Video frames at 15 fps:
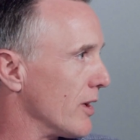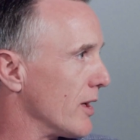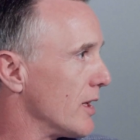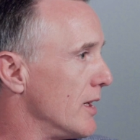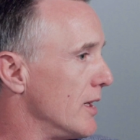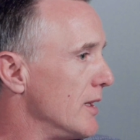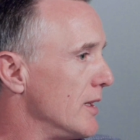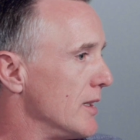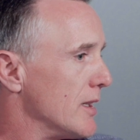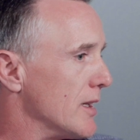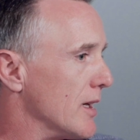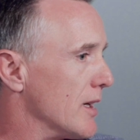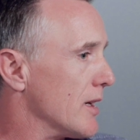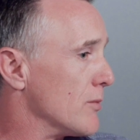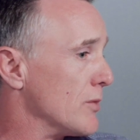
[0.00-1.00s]
it,
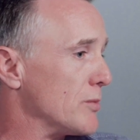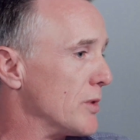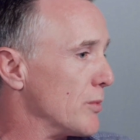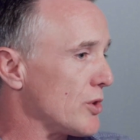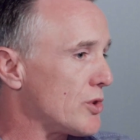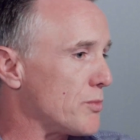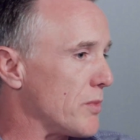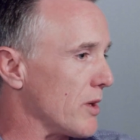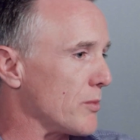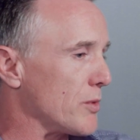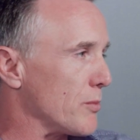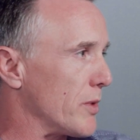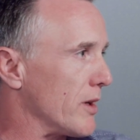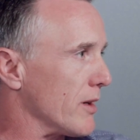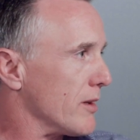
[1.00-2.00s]
and we'll be much better
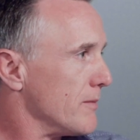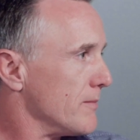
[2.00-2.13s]
prepared.